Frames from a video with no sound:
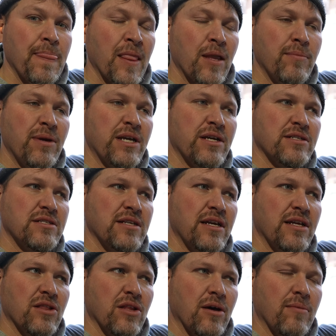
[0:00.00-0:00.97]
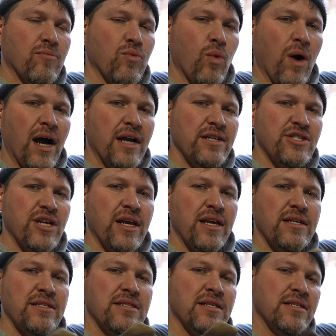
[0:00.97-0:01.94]
because they lump
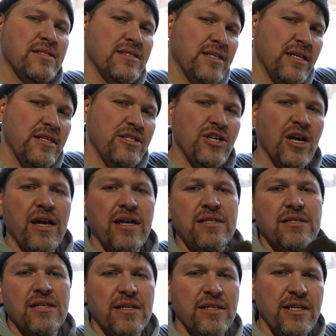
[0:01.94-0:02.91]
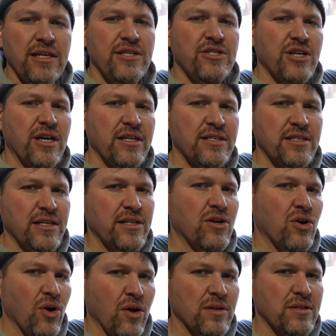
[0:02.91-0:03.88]
YJs, CJs, and TJs in
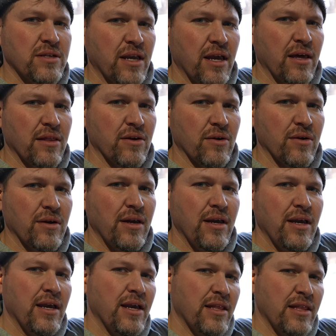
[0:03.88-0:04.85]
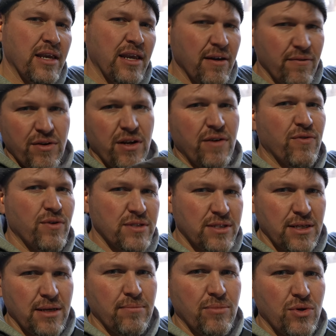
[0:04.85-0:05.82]
all together, and they give different
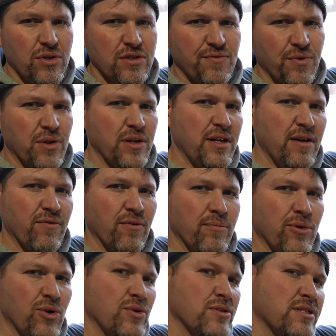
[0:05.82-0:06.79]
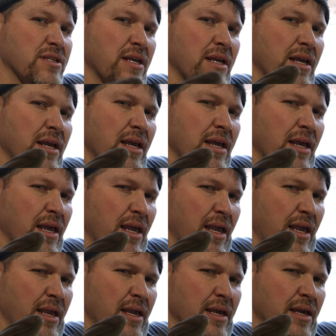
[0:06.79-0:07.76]
symbols for the different bolts.
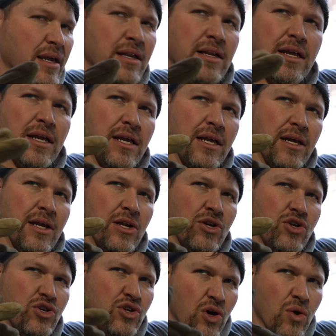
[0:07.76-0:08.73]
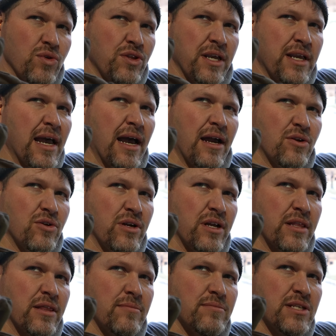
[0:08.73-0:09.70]
And don't they
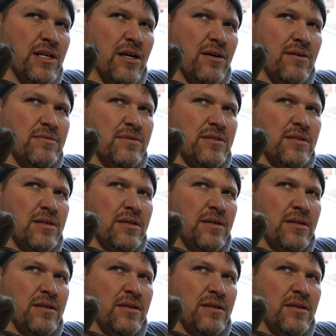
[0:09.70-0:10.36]
contradict themselves?